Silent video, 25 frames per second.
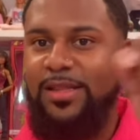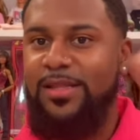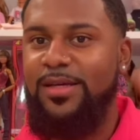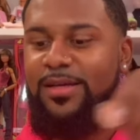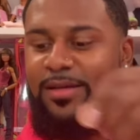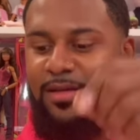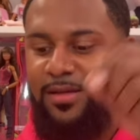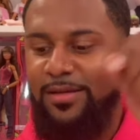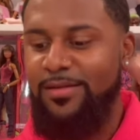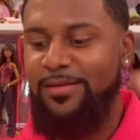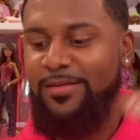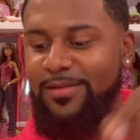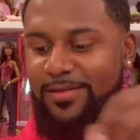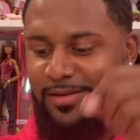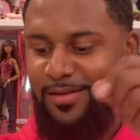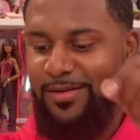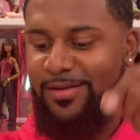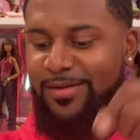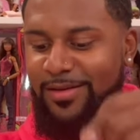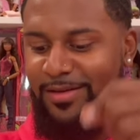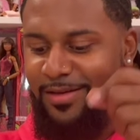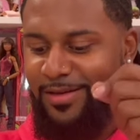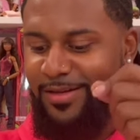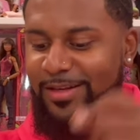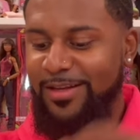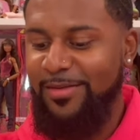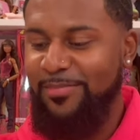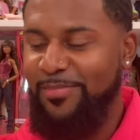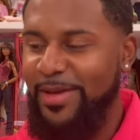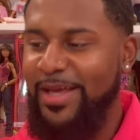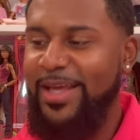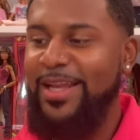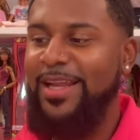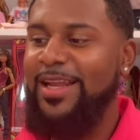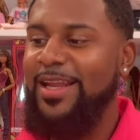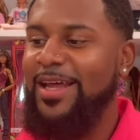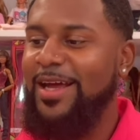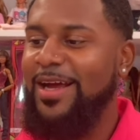the the
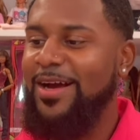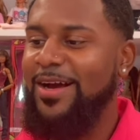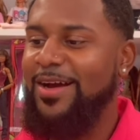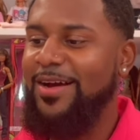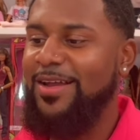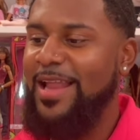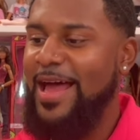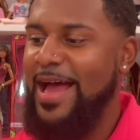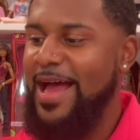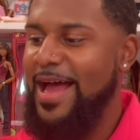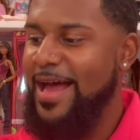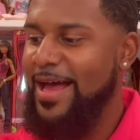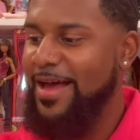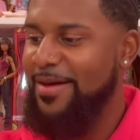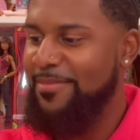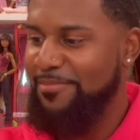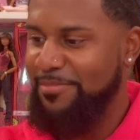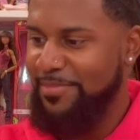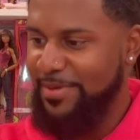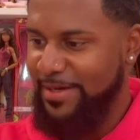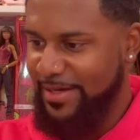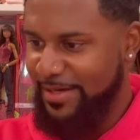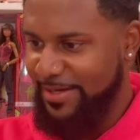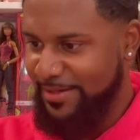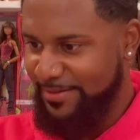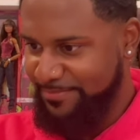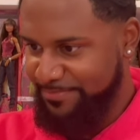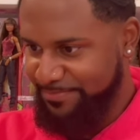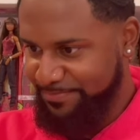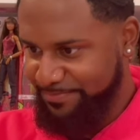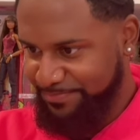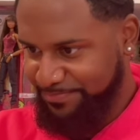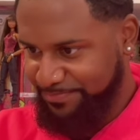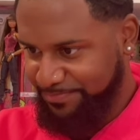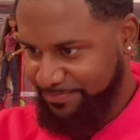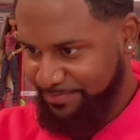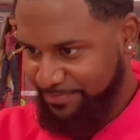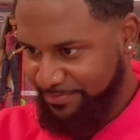pin in the air a lot, but
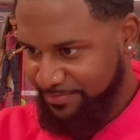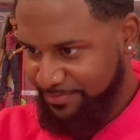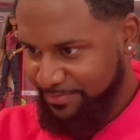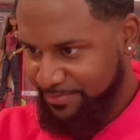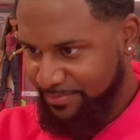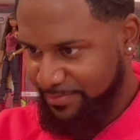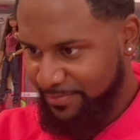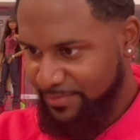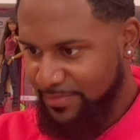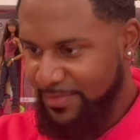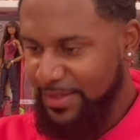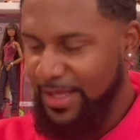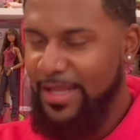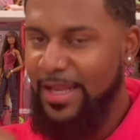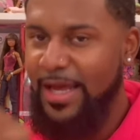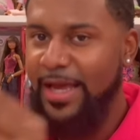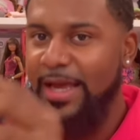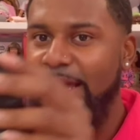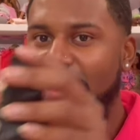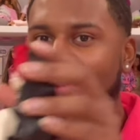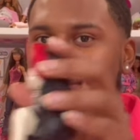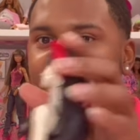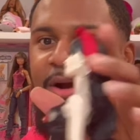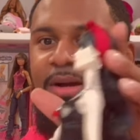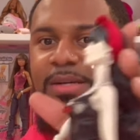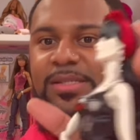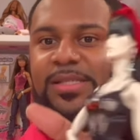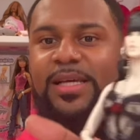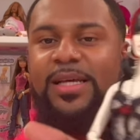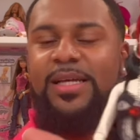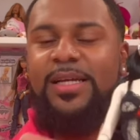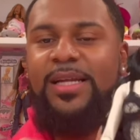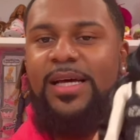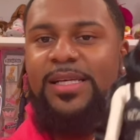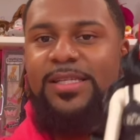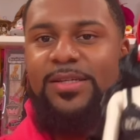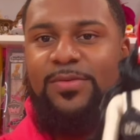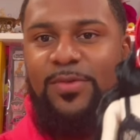like in person, it
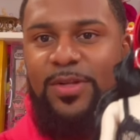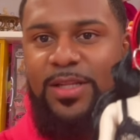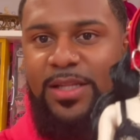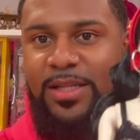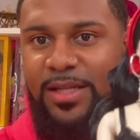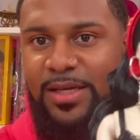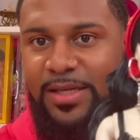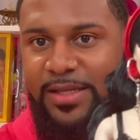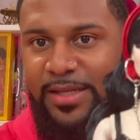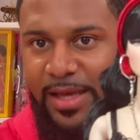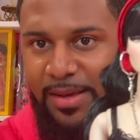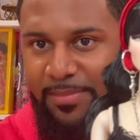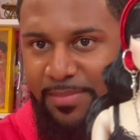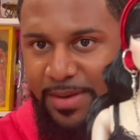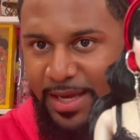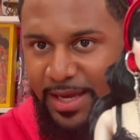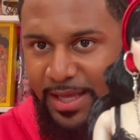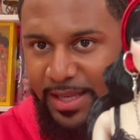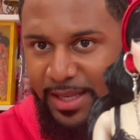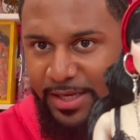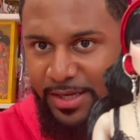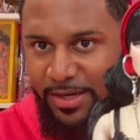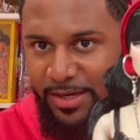doesn't really look that bad. Like